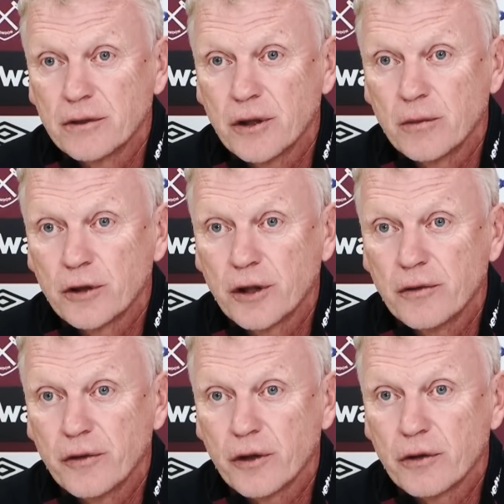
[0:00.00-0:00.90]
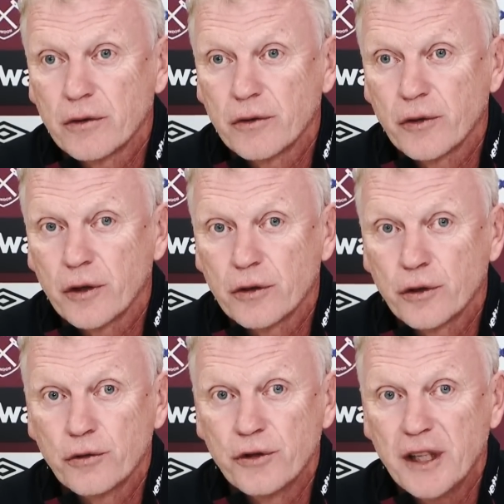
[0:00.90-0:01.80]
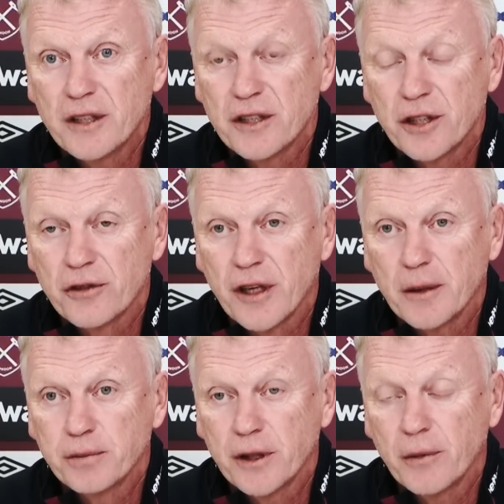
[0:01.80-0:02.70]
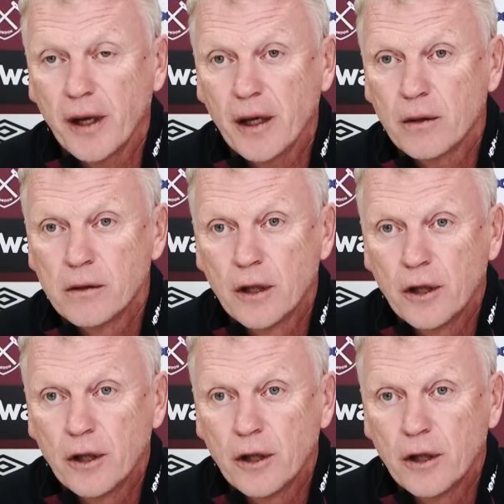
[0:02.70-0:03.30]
I'm looking for good reasons to try and play well,